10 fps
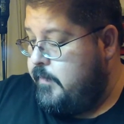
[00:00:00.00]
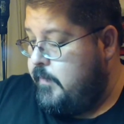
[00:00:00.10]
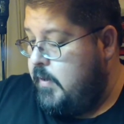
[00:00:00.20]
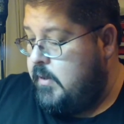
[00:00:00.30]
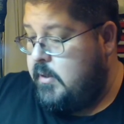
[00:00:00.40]

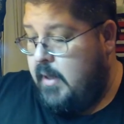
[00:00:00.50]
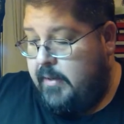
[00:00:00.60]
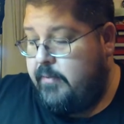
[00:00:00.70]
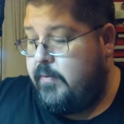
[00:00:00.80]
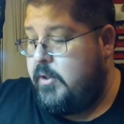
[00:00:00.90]
this is not
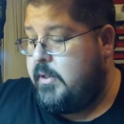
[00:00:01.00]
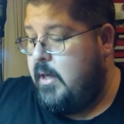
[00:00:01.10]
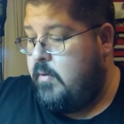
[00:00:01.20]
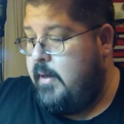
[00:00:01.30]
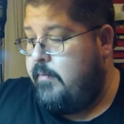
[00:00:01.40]
the first
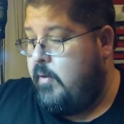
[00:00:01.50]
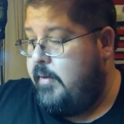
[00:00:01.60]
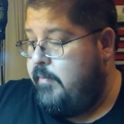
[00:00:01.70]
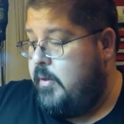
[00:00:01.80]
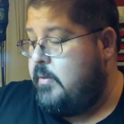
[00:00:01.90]
scout rifle
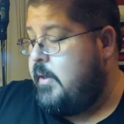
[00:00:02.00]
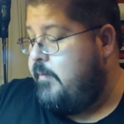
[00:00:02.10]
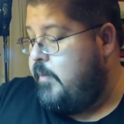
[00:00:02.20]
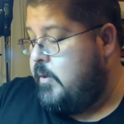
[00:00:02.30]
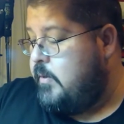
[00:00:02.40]
I've built.
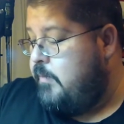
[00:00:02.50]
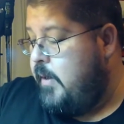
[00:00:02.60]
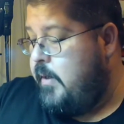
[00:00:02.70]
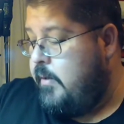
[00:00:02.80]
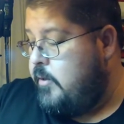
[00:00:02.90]
I've built
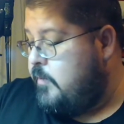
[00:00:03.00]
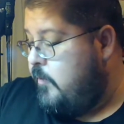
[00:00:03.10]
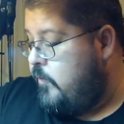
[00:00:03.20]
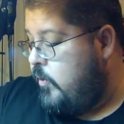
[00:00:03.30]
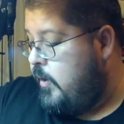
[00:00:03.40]
many others
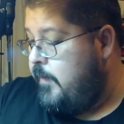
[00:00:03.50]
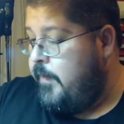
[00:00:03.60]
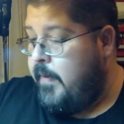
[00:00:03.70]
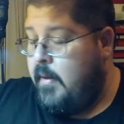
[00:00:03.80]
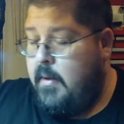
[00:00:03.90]
before.
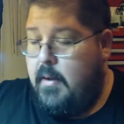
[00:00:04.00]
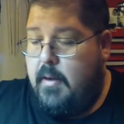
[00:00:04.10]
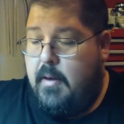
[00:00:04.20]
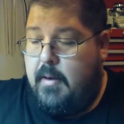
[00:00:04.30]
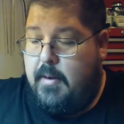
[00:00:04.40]

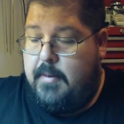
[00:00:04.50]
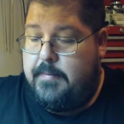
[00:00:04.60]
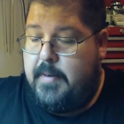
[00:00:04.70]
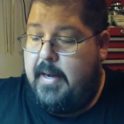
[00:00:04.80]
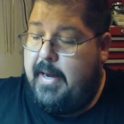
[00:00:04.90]

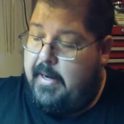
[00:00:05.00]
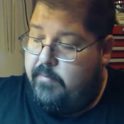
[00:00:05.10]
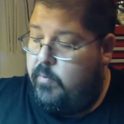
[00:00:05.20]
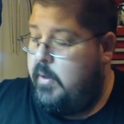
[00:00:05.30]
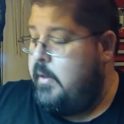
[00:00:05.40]
I
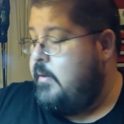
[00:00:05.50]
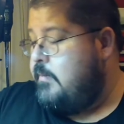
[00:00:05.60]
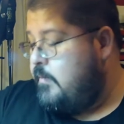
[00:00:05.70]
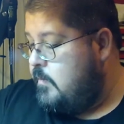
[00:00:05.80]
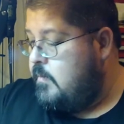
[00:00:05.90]
have
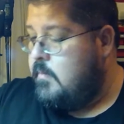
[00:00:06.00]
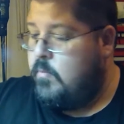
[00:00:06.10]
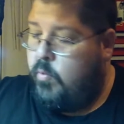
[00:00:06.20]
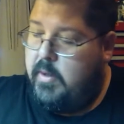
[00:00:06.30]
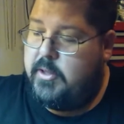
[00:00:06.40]
one
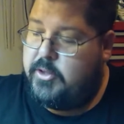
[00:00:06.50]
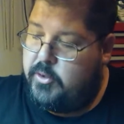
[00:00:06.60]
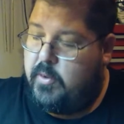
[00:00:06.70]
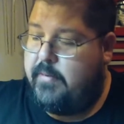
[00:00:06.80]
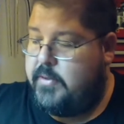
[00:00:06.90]

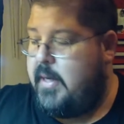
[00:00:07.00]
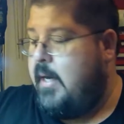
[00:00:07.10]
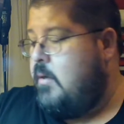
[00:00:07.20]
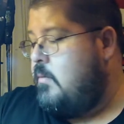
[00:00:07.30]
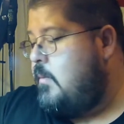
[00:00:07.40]
sort of
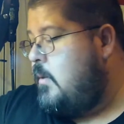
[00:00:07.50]
scout.